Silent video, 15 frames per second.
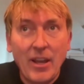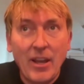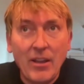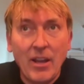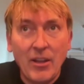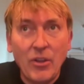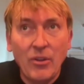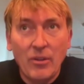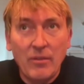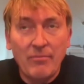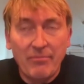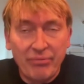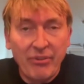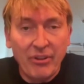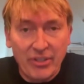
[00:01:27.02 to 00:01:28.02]
good
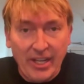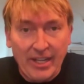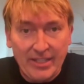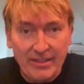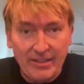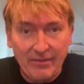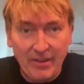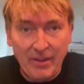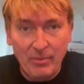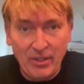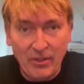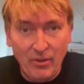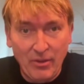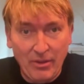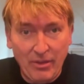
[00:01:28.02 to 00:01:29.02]
project. If it was a
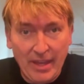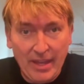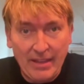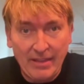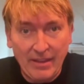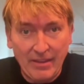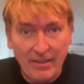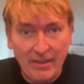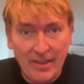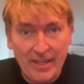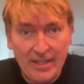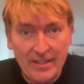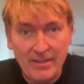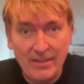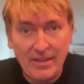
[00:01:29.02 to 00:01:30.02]
good thing
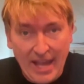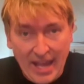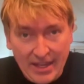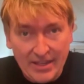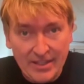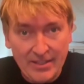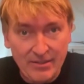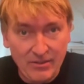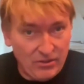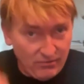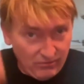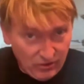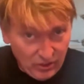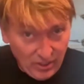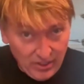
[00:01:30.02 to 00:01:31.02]
that Anna's
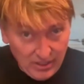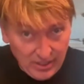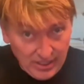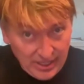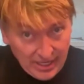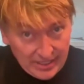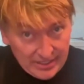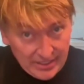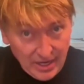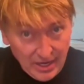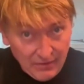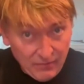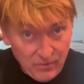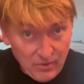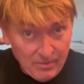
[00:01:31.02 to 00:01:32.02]
journey and Anna's
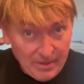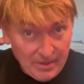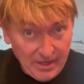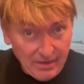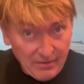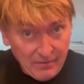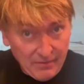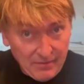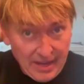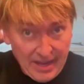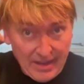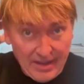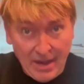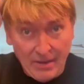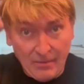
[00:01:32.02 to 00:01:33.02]
life will be kind of
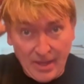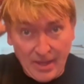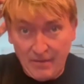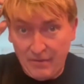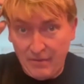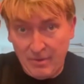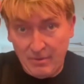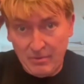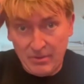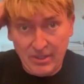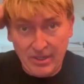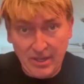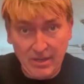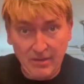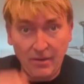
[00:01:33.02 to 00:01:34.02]
out there for people to
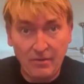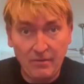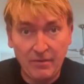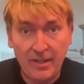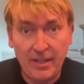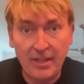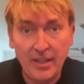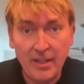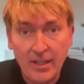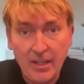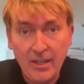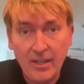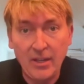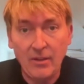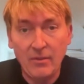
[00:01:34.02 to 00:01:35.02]
kind of hopefully,
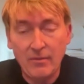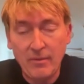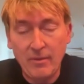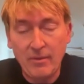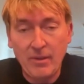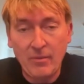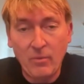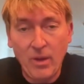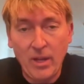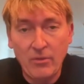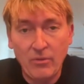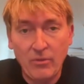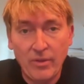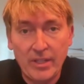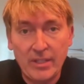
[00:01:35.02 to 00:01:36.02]
a wider
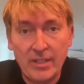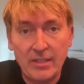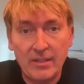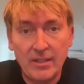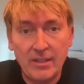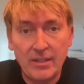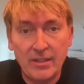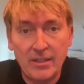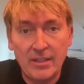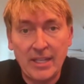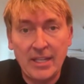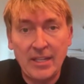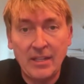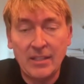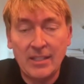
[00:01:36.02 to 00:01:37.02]
audience to see
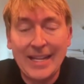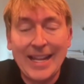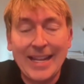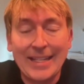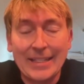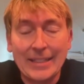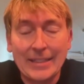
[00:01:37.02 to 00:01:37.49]
and understand.